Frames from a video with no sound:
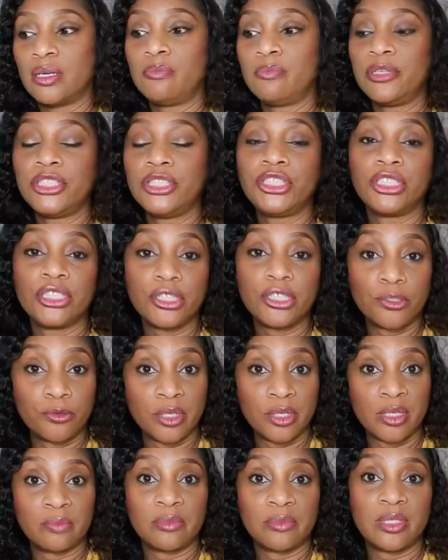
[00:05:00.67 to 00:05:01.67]
bleaching
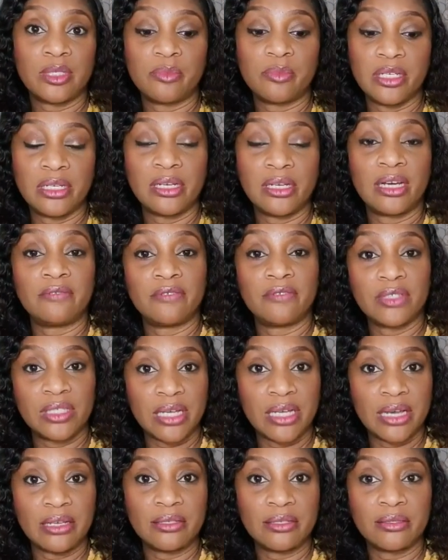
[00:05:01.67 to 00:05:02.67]
creams being
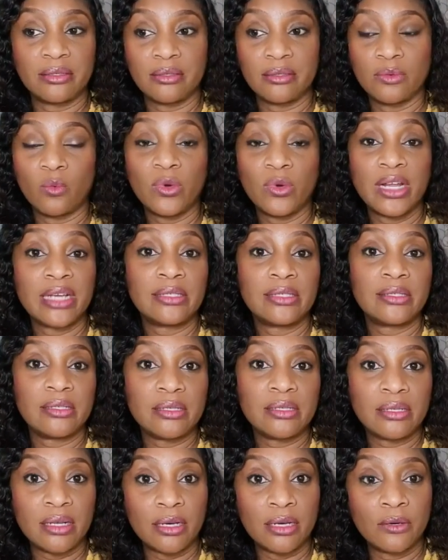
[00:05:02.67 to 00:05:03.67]
advertised. What I
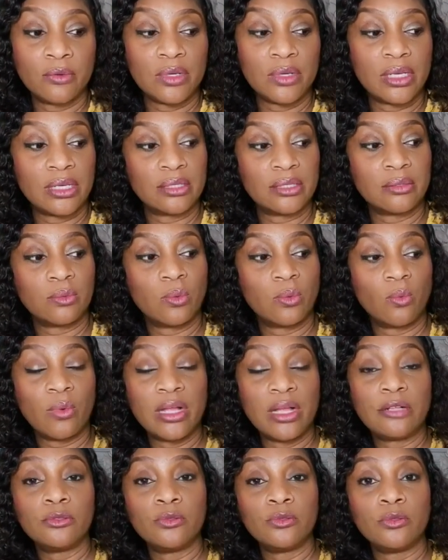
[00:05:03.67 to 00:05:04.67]
see now is
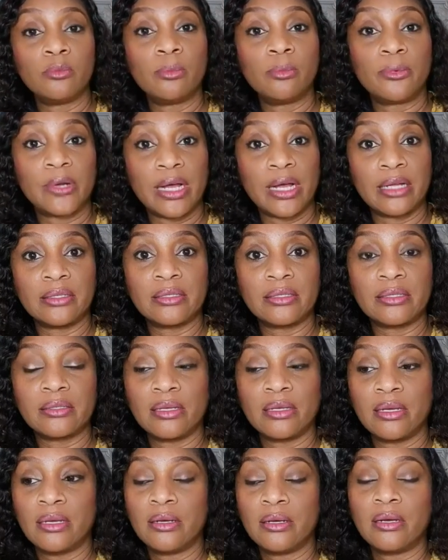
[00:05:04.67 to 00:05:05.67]
well-known brands
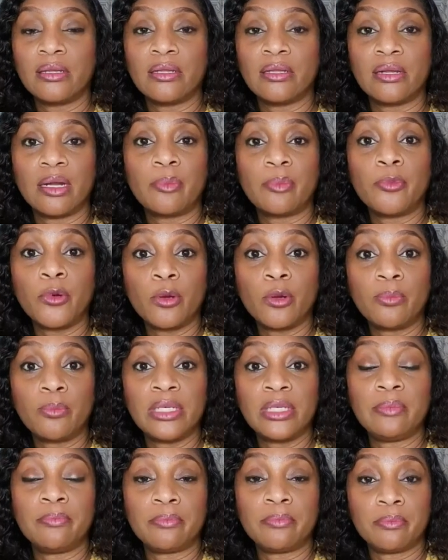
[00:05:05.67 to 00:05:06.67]
that are
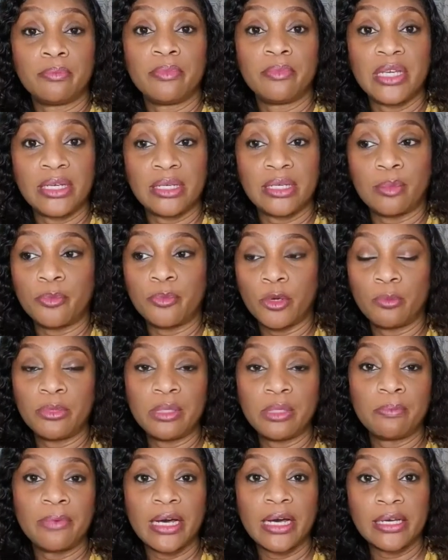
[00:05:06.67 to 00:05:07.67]
properly made and
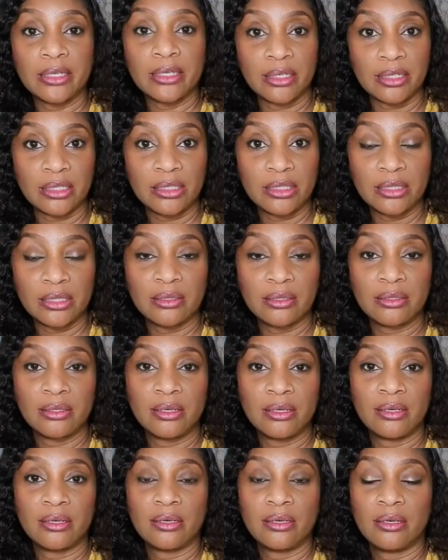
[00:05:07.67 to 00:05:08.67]
properly packaged
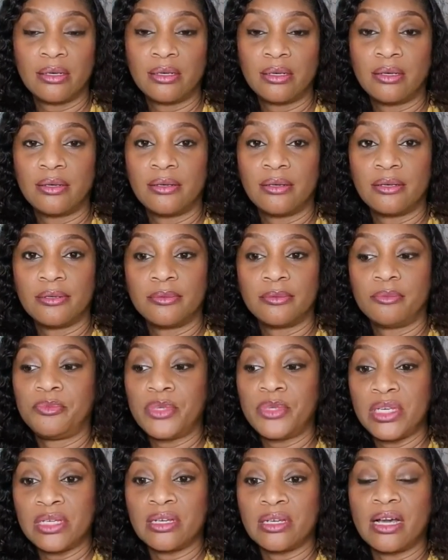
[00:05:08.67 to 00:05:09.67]

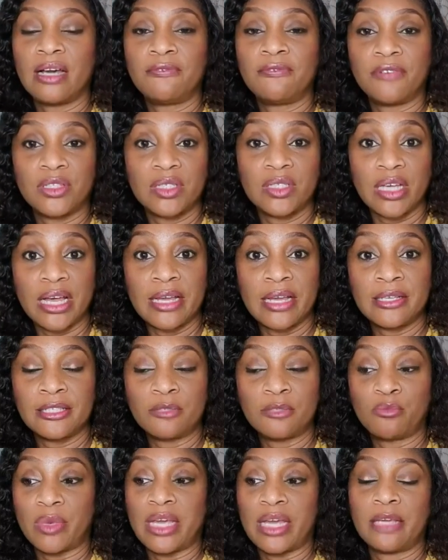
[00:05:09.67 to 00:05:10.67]
being
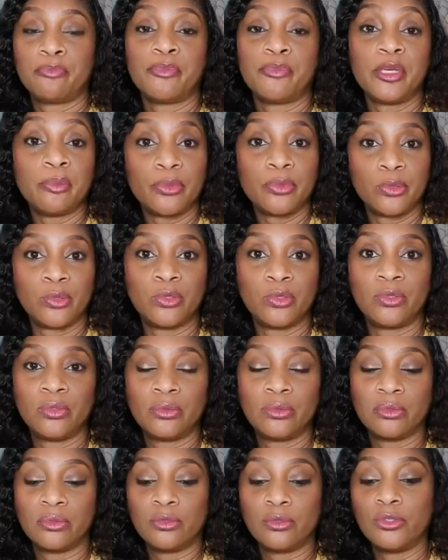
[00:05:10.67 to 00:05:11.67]
advertised by people
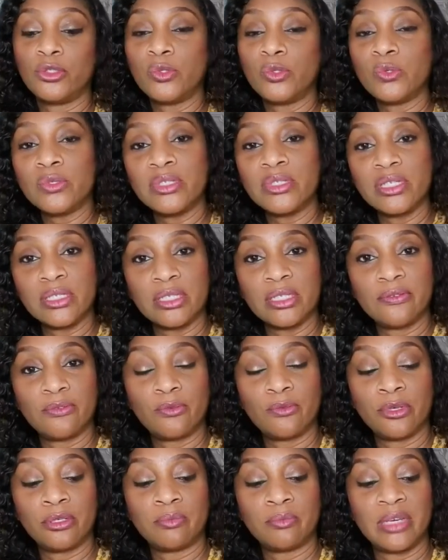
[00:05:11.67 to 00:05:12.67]
who use this. If you
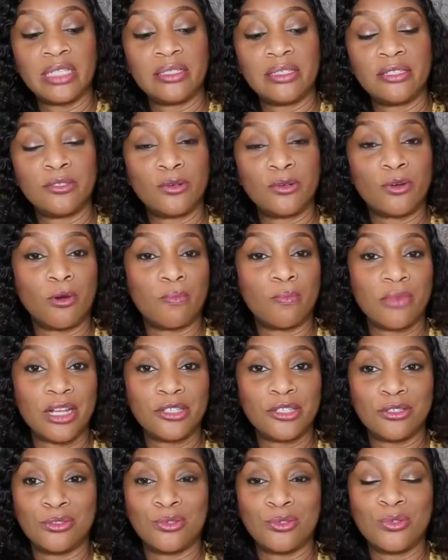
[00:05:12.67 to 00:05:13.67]
want to maintain your
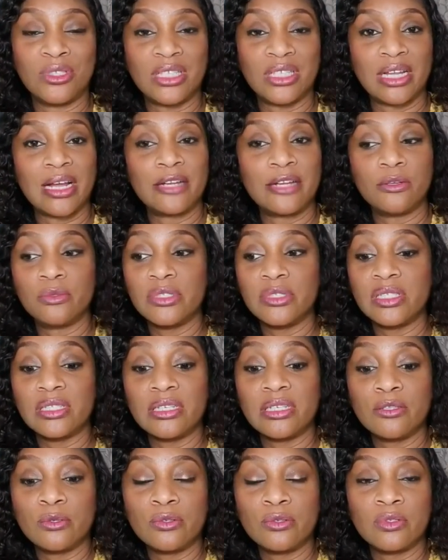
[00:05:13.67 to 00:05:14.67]
complexion, use that. I don't
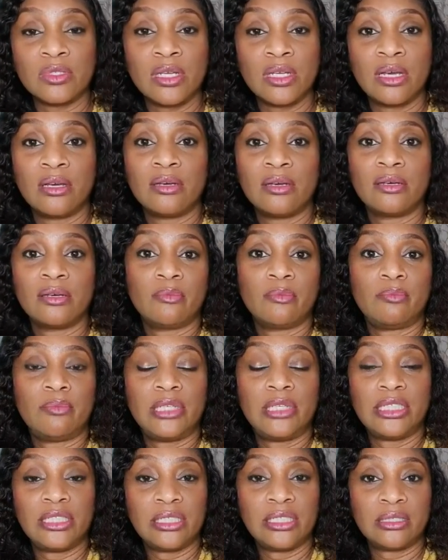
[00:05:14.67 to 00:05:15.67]
see those
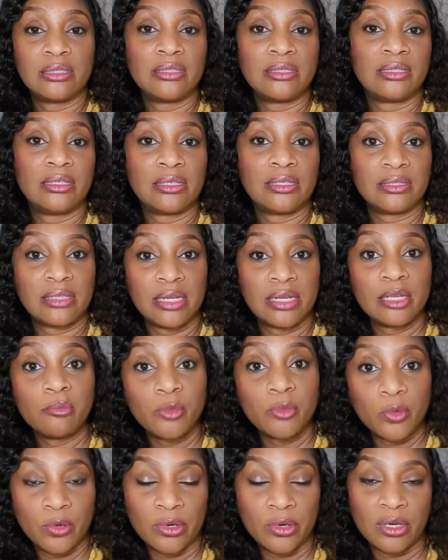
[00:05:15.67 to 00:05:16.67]
bleaching things
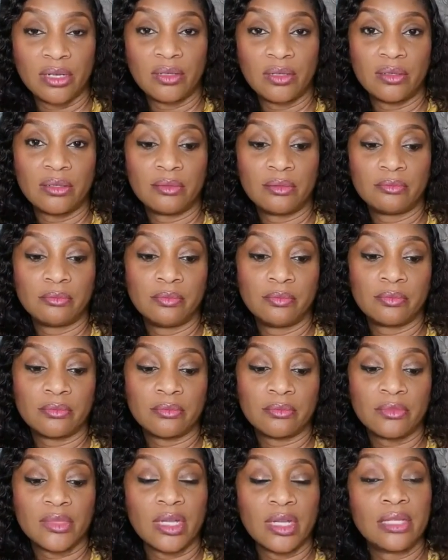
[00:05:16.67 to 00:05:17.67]
anymore.
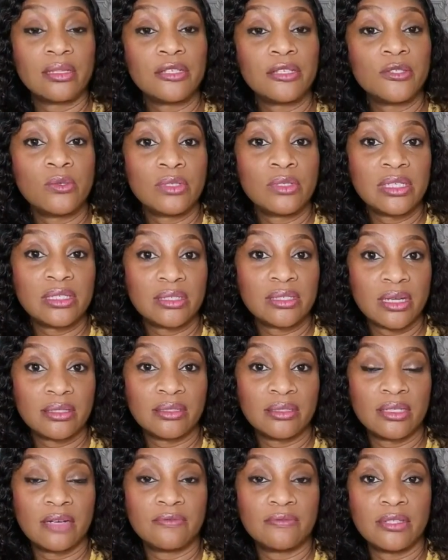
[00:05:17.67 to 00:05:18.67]
And this only
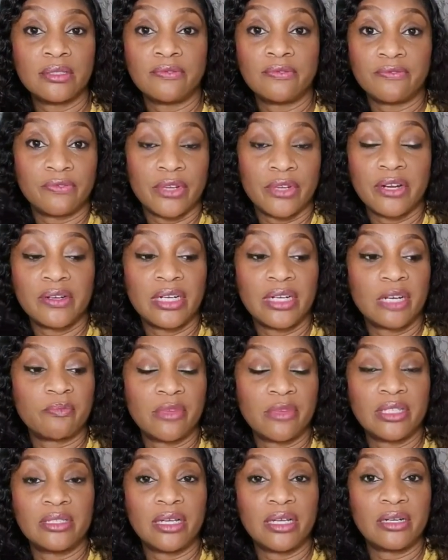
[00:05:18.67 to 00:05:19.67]
started after Very Dark
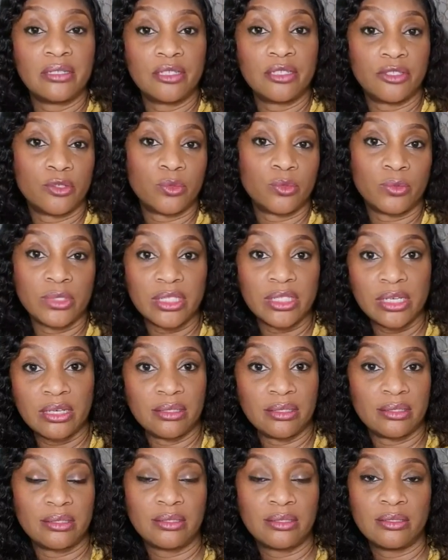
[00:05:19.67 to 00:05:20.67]
Man started his
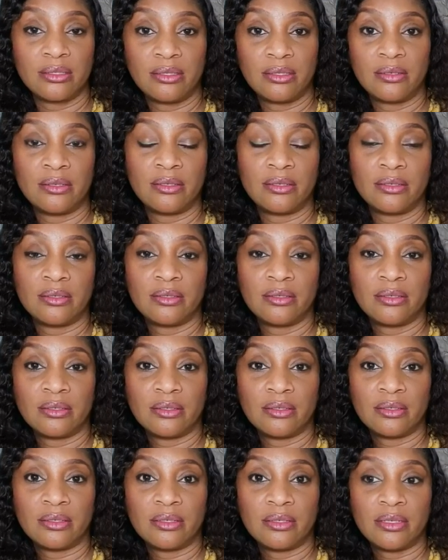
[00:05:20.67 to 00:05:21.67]
crusades.
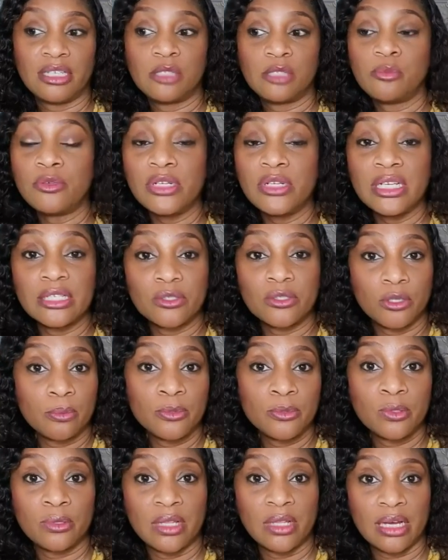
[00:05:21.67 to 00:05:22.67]
He's put a
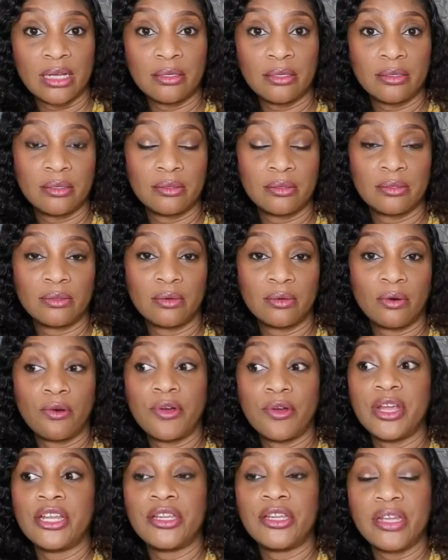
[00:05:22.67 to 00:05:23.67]
stop to that,
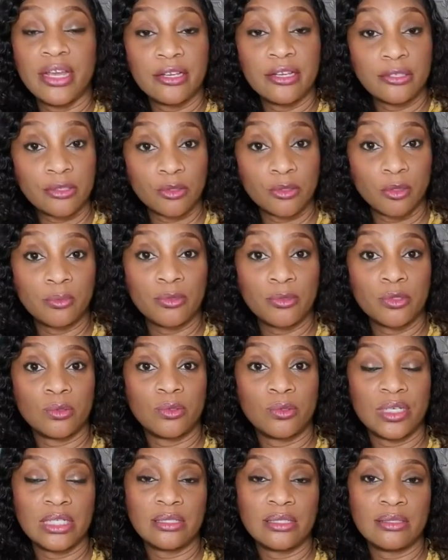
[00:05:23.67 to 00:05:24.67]
or a near stop
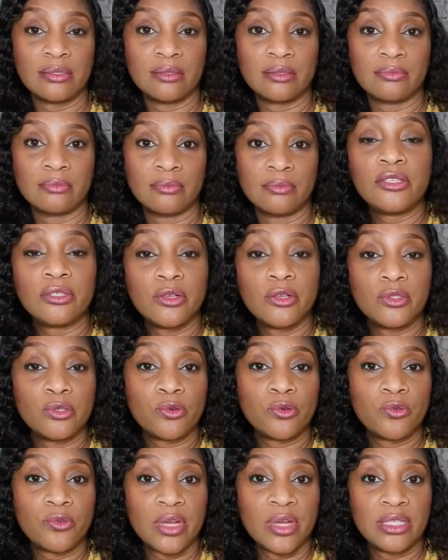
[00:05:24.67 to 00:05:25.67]
to it. He's also
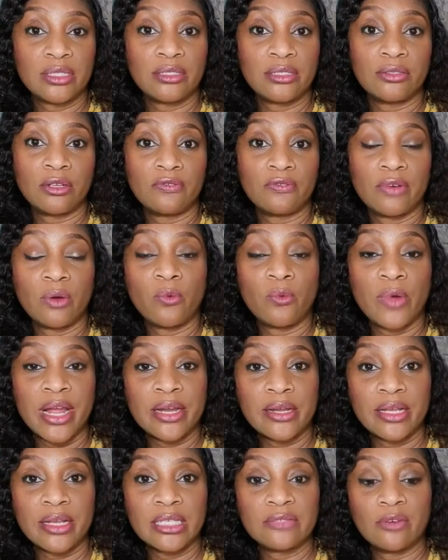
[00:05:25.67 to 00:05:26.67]
created enough
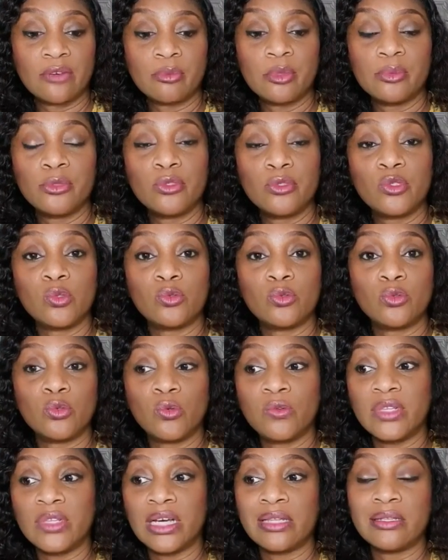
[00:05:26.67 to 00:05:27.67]
awareness for people to
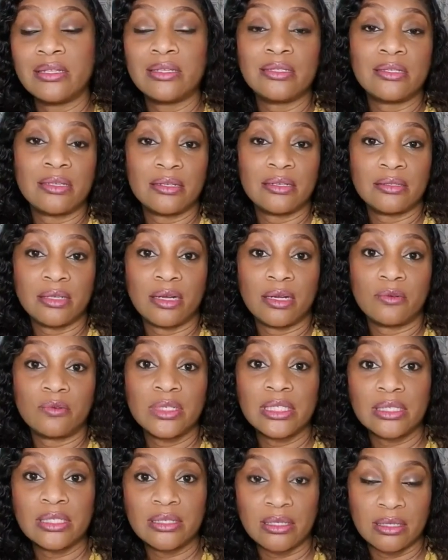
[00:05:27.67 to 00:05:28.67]
know that these things are
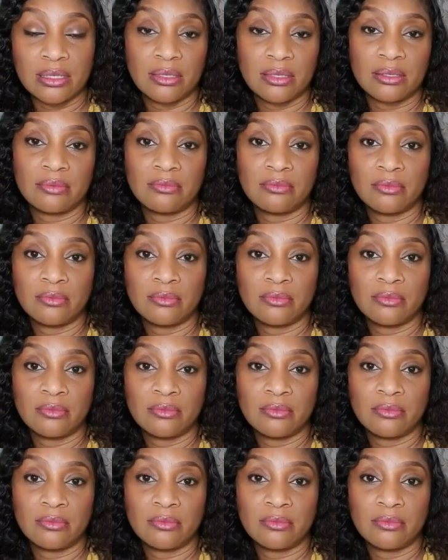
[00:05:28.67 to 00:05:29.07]
risky.